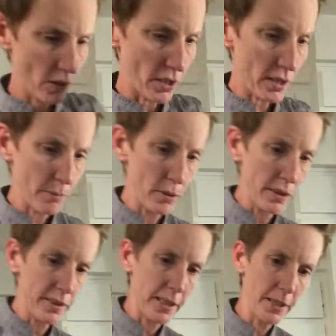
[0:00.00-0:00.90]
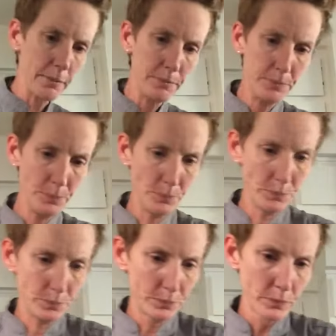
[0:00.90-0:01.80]
Crustable in there.
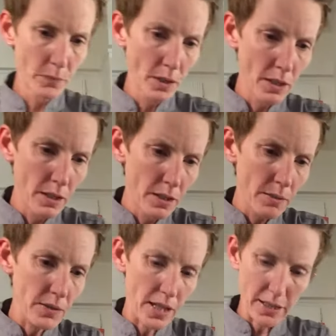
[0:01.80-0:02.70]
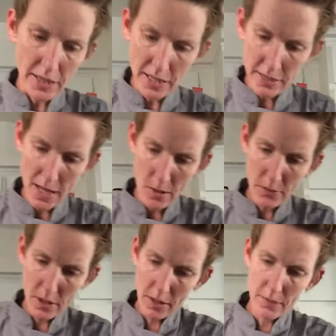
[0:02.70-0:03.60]
Setting that down
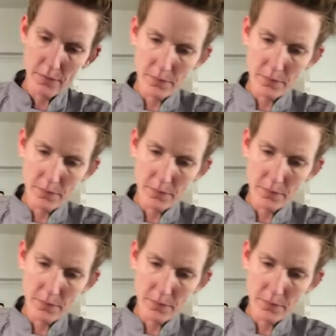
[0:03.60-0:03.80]
there.